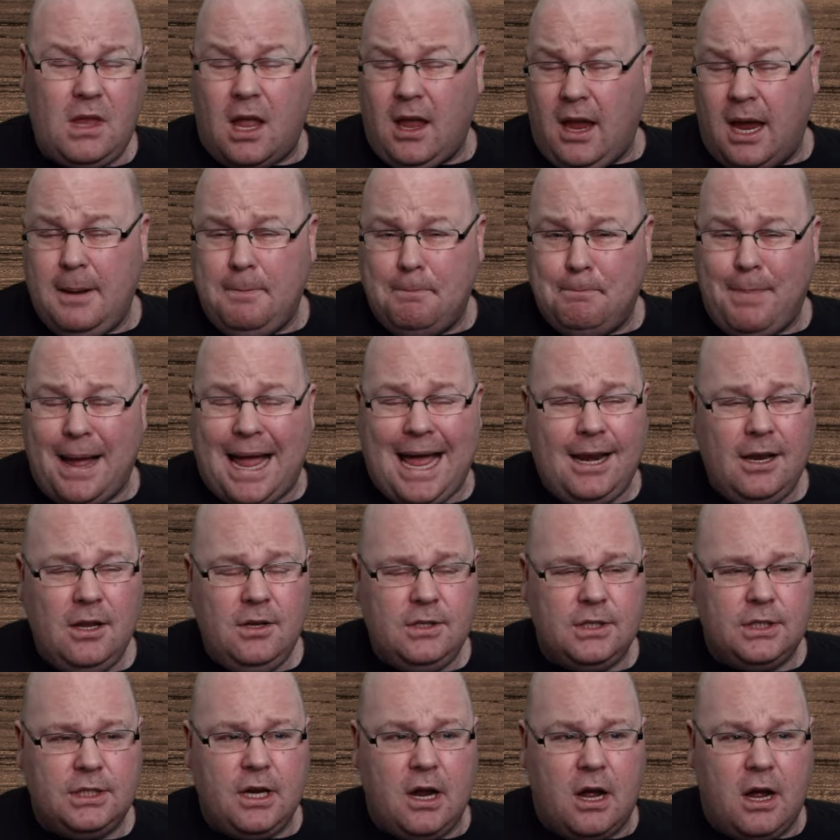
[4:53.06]
and
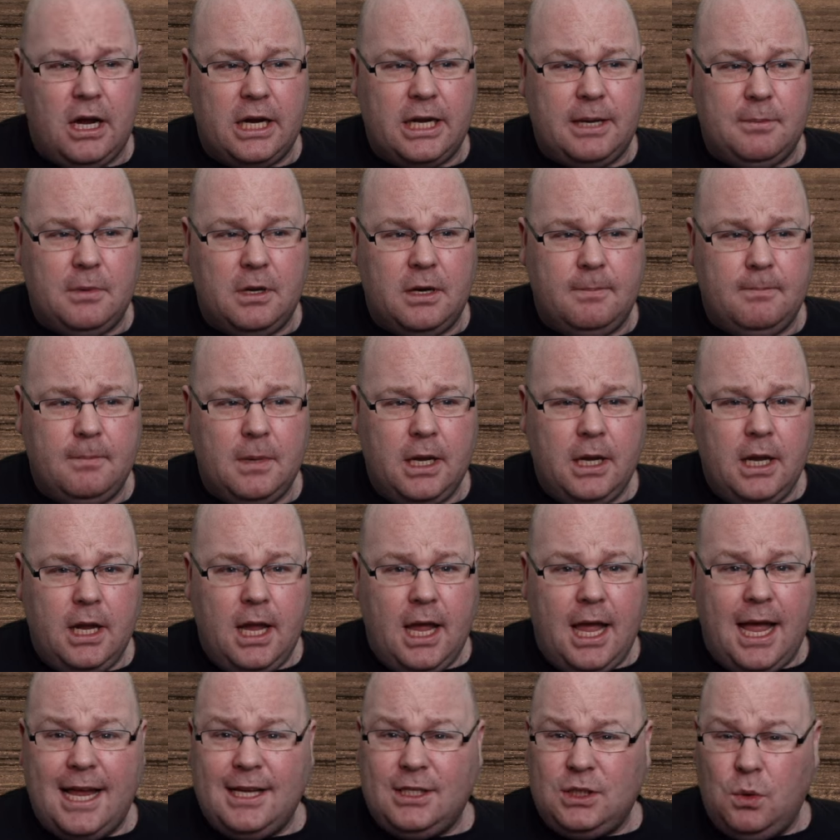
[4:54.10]
balanced argument
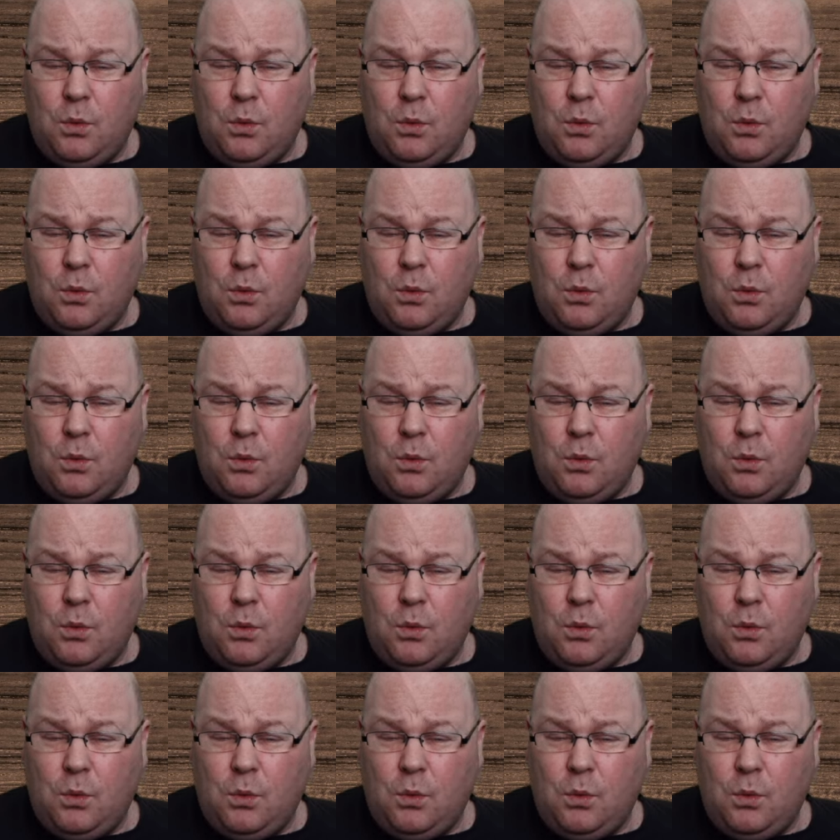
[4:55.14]
as